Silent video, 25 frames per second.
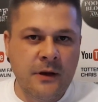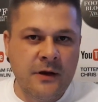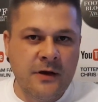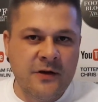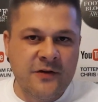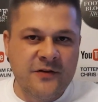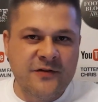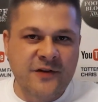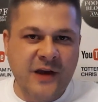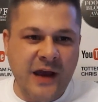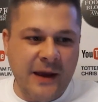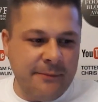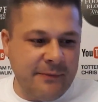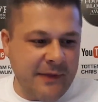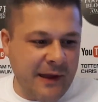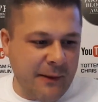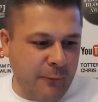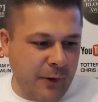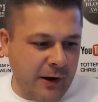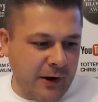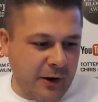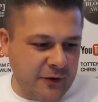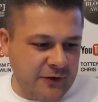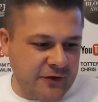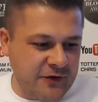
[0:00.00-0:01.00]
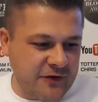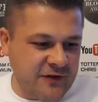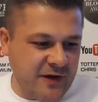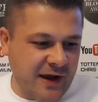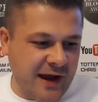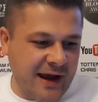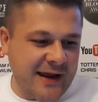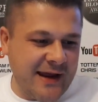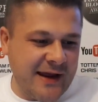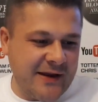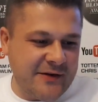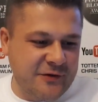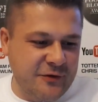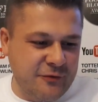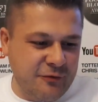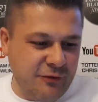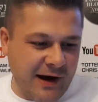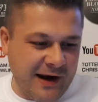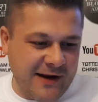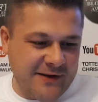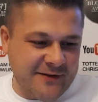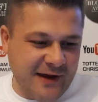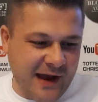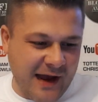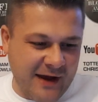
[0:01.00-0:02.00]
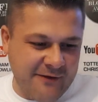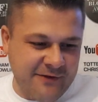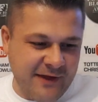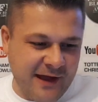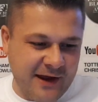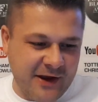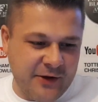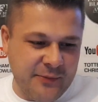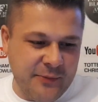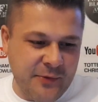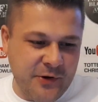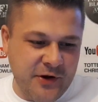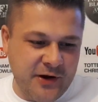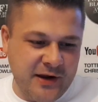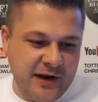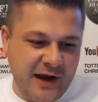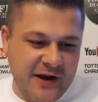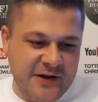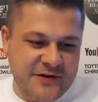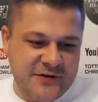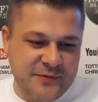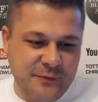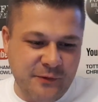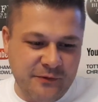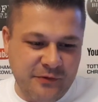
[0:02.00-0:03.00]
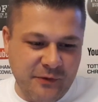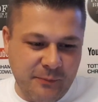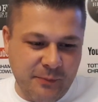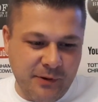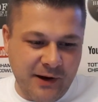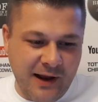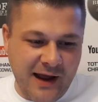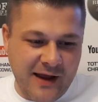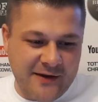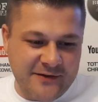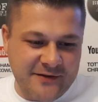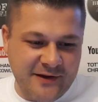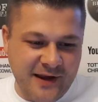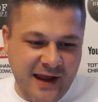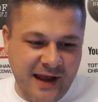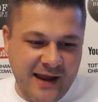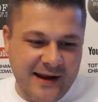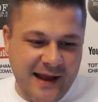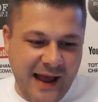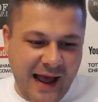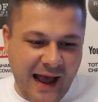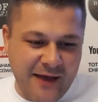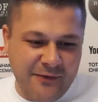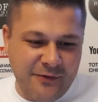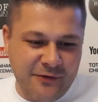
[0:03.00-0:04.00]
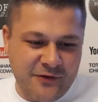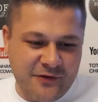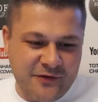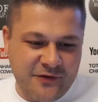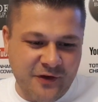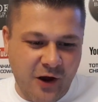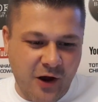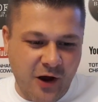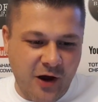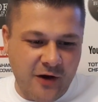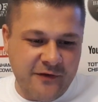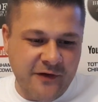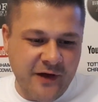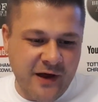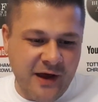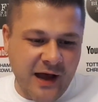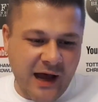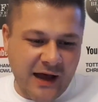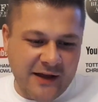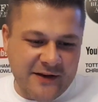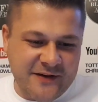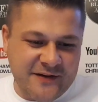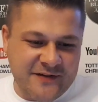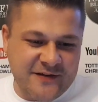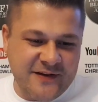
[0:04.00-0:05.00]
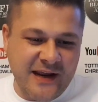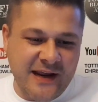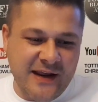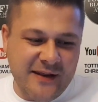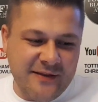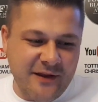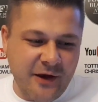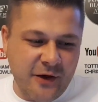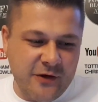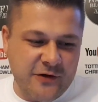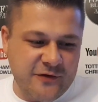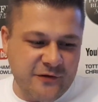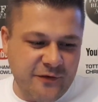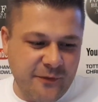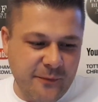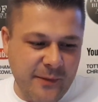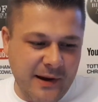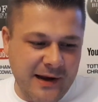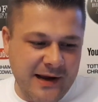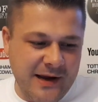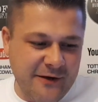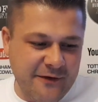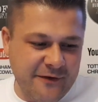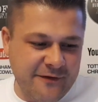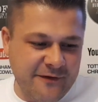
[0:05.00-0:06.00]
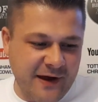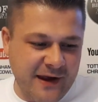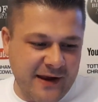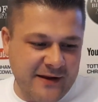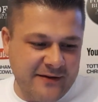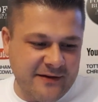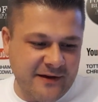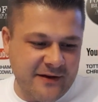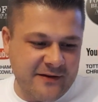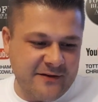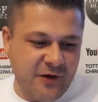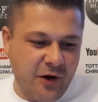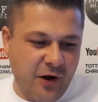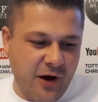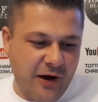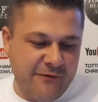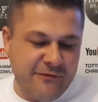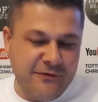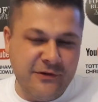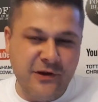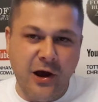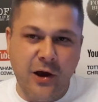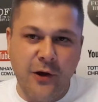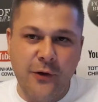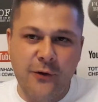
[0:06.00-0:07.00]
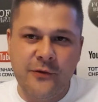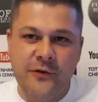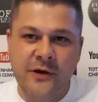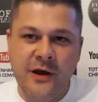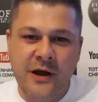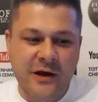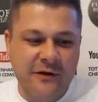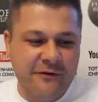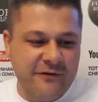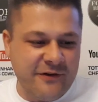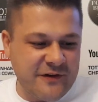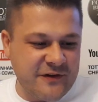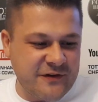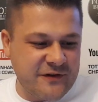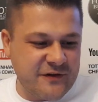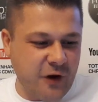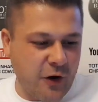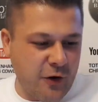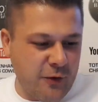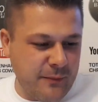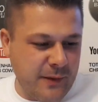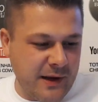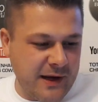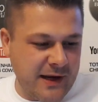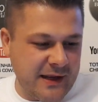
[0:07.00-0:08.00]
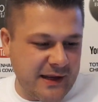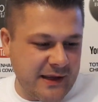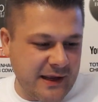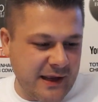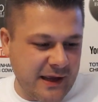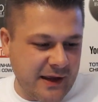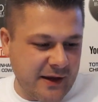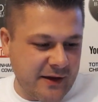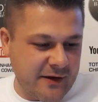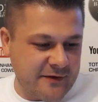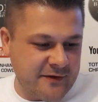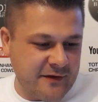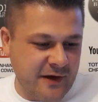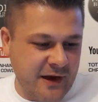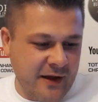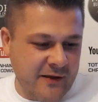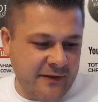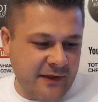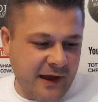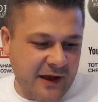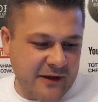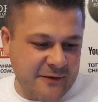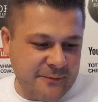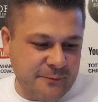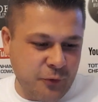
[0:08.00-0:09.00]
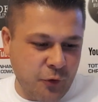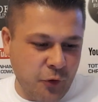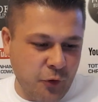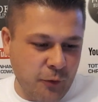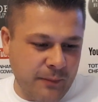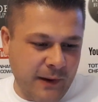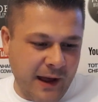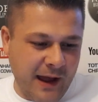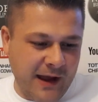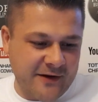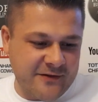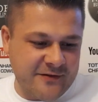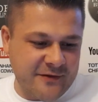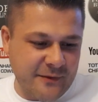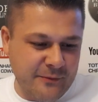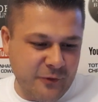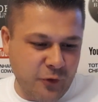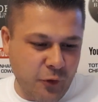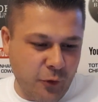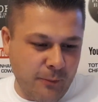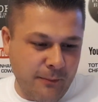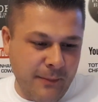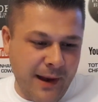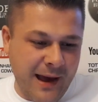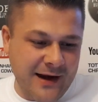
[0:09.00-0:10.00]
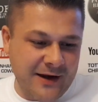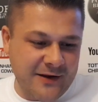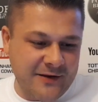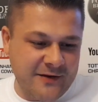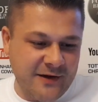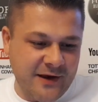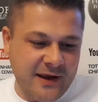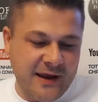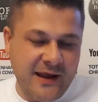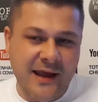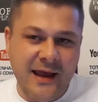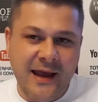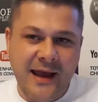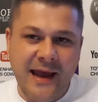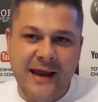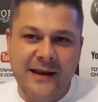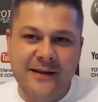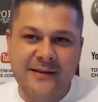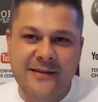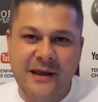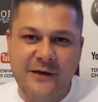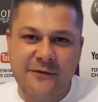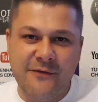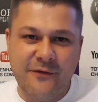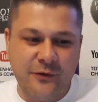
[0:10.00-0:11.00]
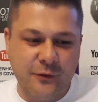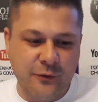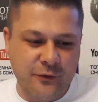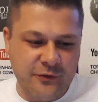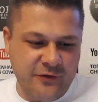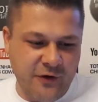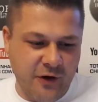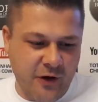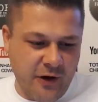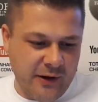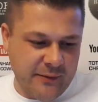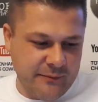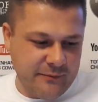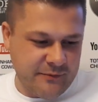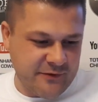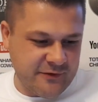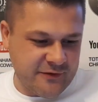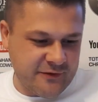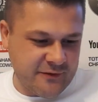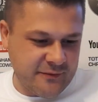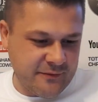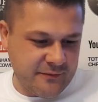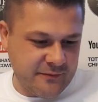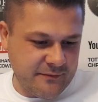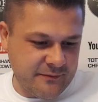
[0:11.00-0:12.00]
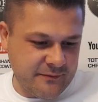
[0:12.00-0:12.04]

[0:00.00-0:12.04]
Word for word: Skipp then went on to say, it's great to have that communication with the players again and the staff and seeing those familiar faces that I've known for so many years. That has brought back some normality in difficult times.